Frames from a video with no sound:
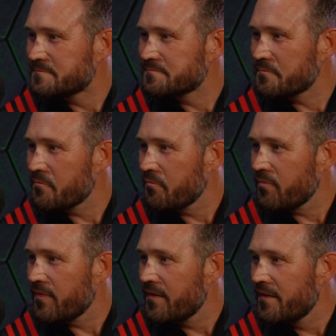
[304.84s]
was I had to
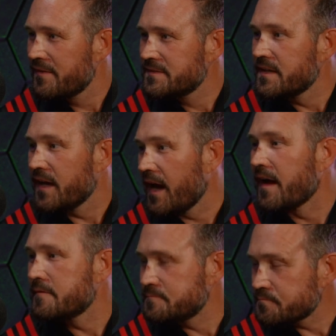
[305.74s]
wear headgear. You know,
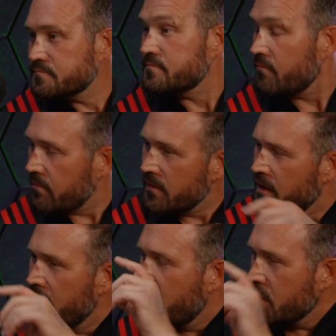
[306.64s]
she said I couldn't wrestle
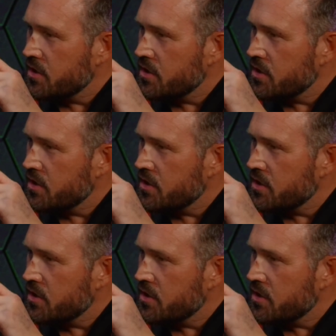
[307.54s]
without it.